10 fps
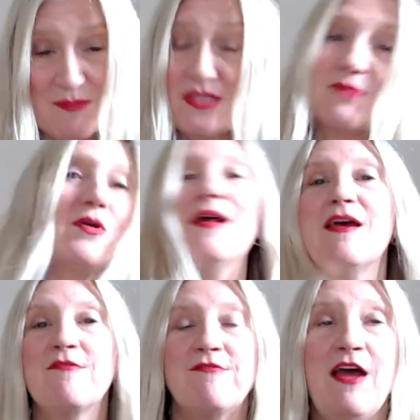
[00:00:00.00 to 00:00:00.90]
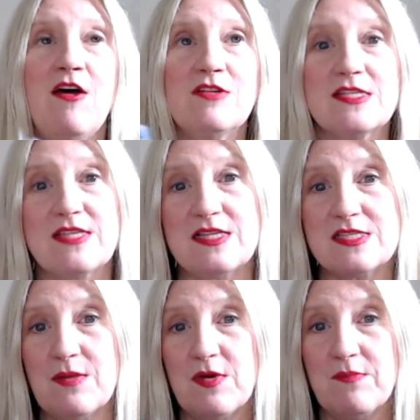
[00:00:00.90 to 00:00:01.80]
so what I have found is that
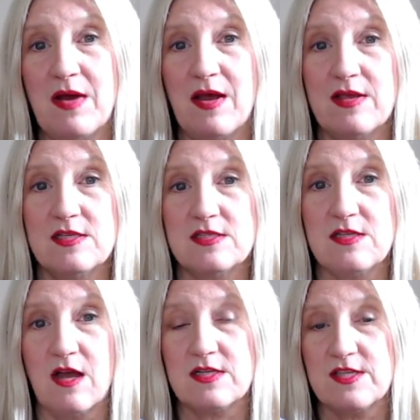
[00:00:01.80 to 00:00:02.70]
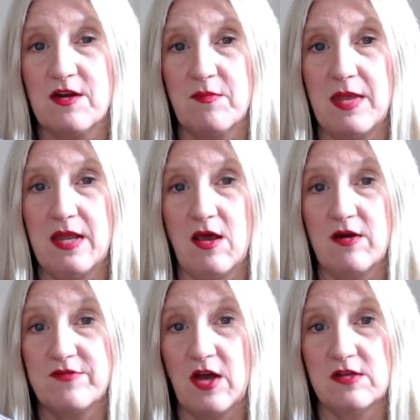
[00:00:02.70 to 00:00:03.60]
some of my socks that are made out
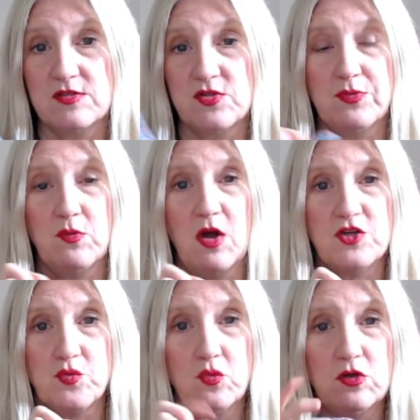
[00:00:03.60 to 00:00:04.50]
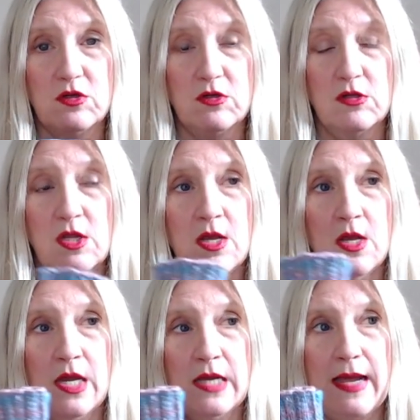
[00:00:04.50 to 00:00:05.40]
of non-superwash wool
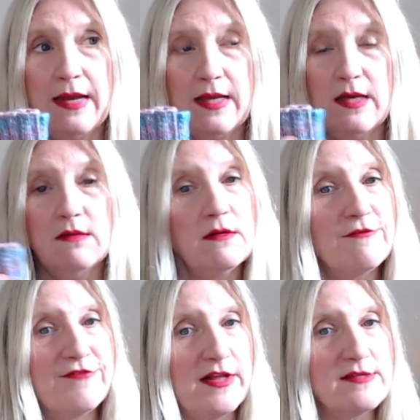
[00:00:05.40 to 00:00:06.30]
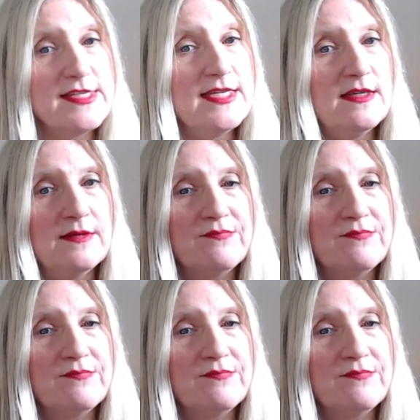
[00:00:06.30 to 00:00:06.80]
kind of get a little felty